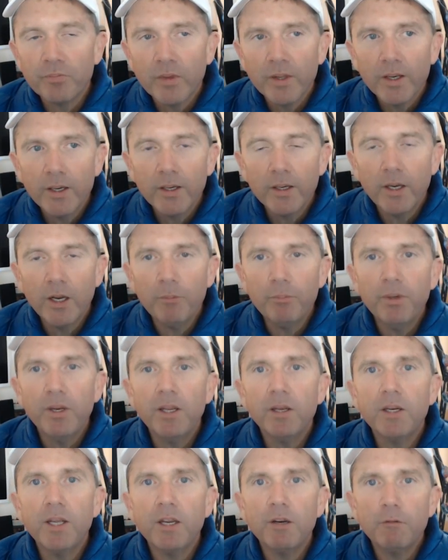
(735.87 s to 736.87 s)
company
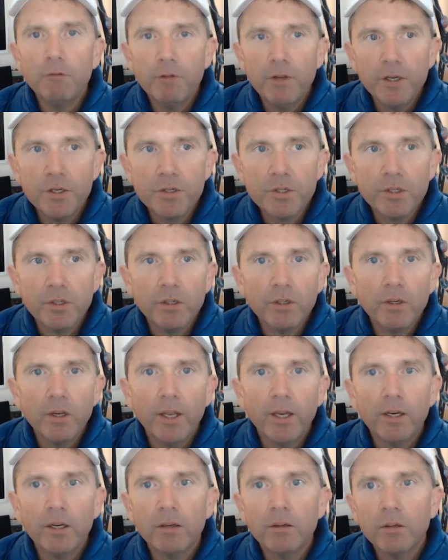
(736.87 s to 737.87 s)
data feeds
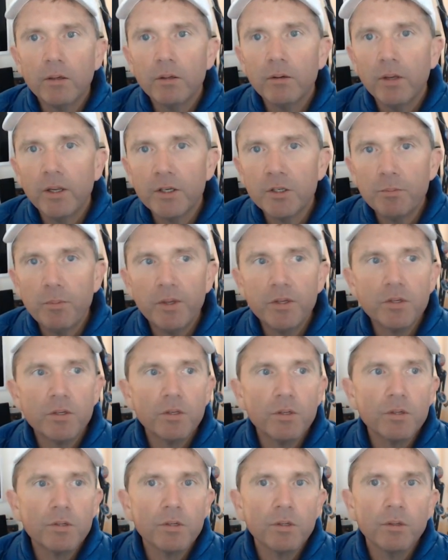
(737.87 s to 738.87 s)
and
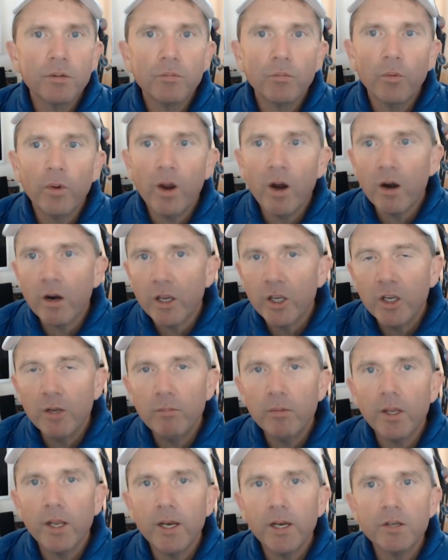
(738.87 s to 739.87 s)
expenses, and we are
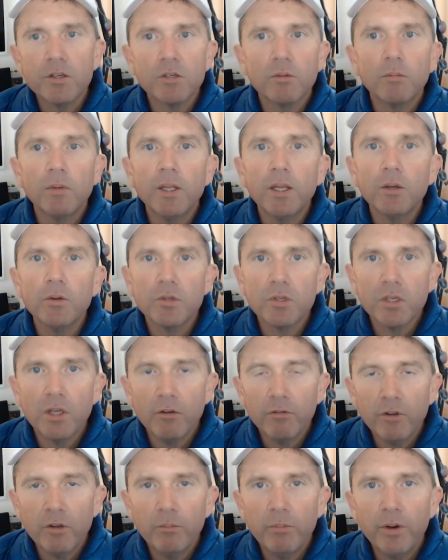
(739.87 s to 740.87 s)
accumulating some legal
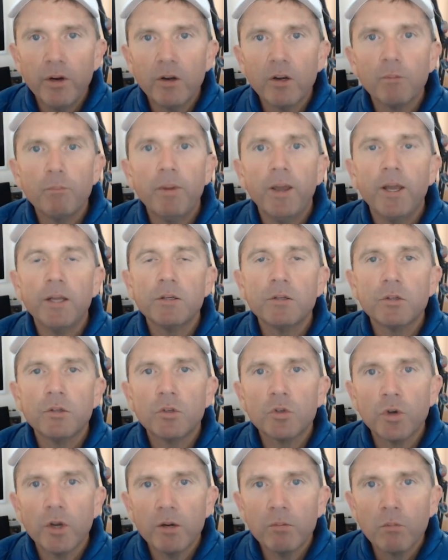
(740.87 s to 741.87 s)
stuff compared to patents and
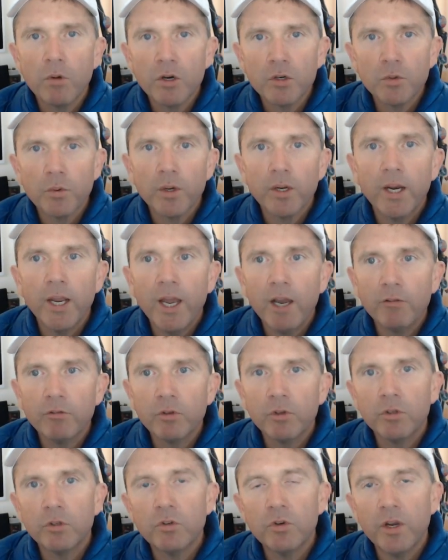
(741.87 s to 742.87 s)
trademarks we're going to have to
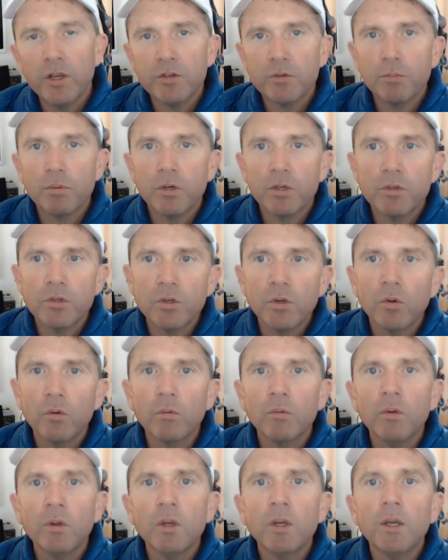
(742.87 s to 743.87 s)
address pretty
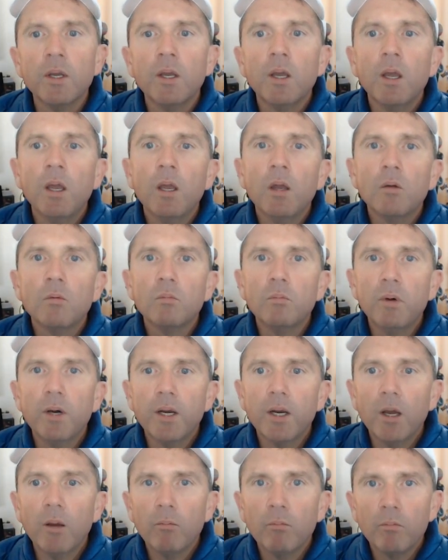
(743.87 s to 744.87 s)
soon.
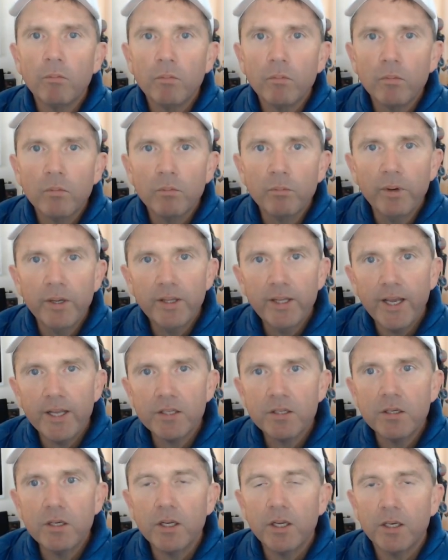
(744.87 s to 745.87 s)
But
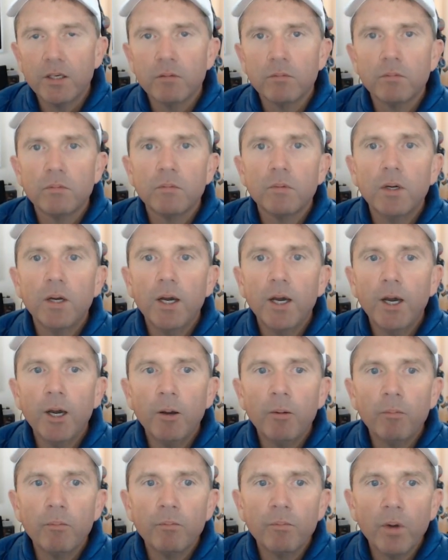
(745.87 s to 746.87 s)
that's it.
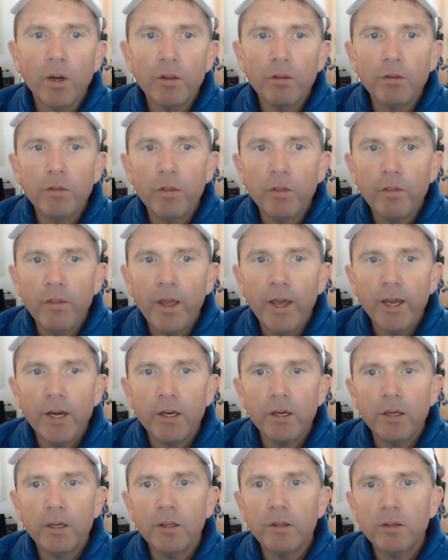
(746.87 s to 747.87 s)
Other than that,
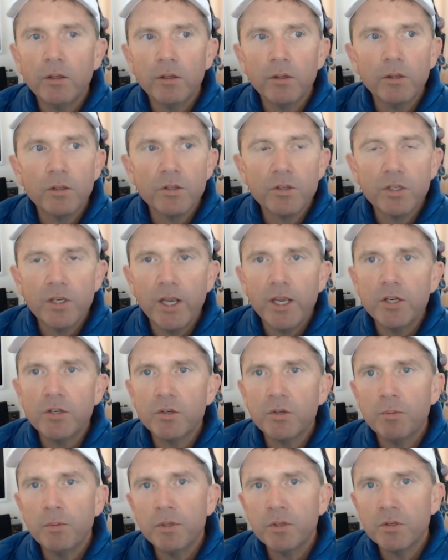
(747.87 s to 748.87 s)
the stage has
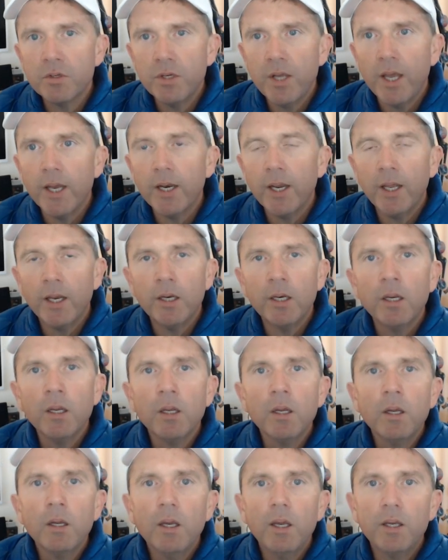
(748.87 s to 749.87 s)
been set, and
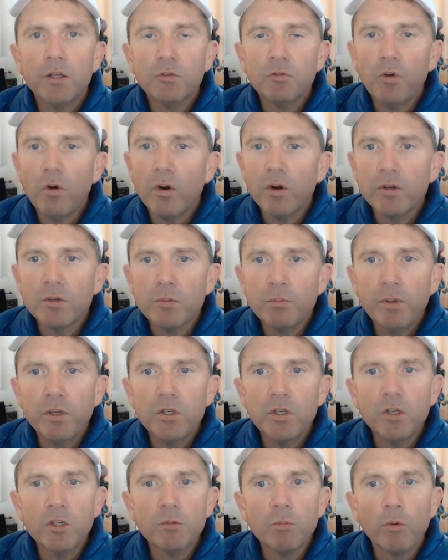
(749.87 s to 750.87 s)
as far as
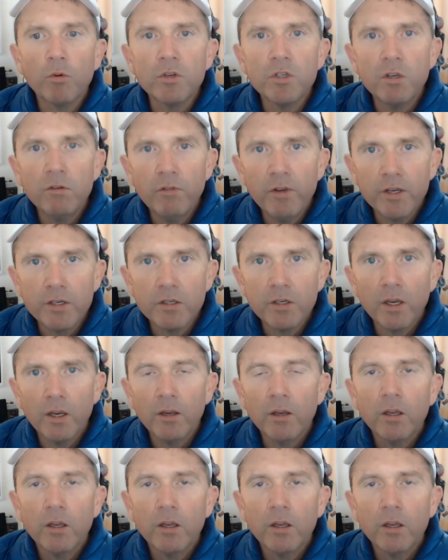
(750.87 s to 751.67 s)
pitching sports investing,